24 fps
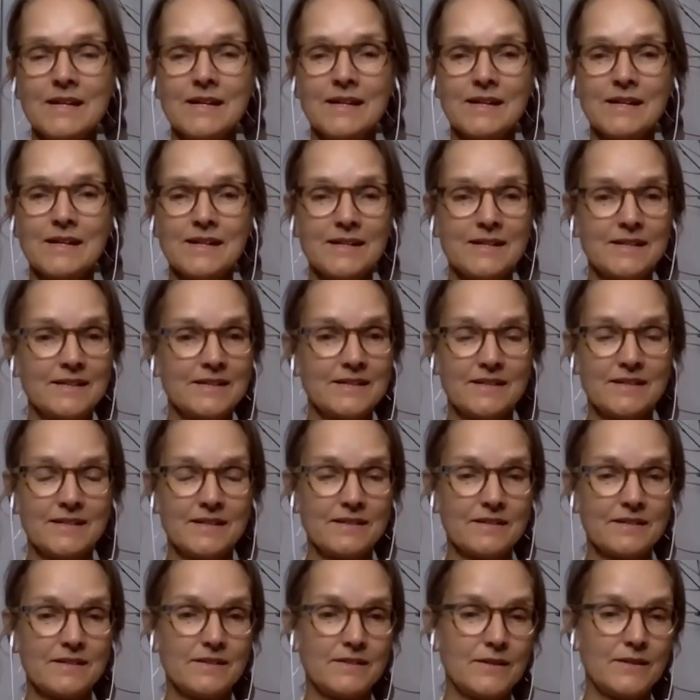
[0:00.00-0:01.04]
uh,
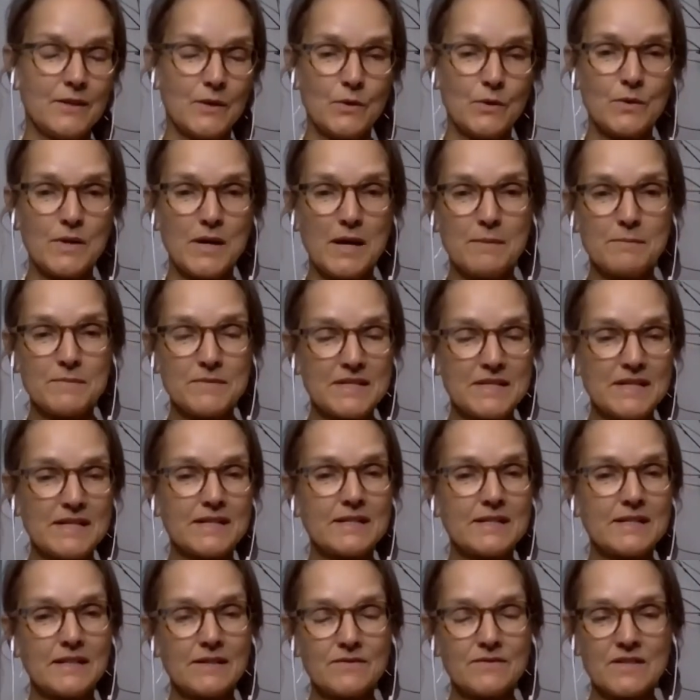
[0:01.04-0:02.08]
you know, comes
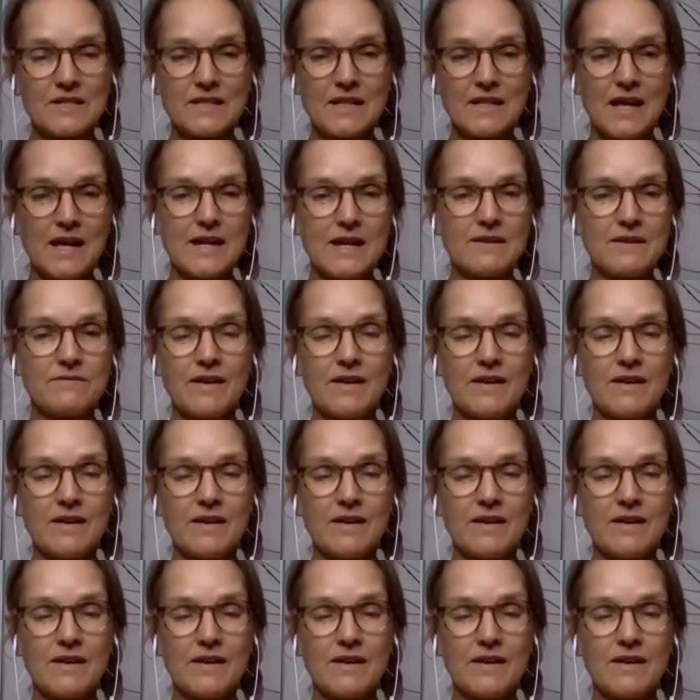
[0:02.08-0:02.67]
in, lives a life,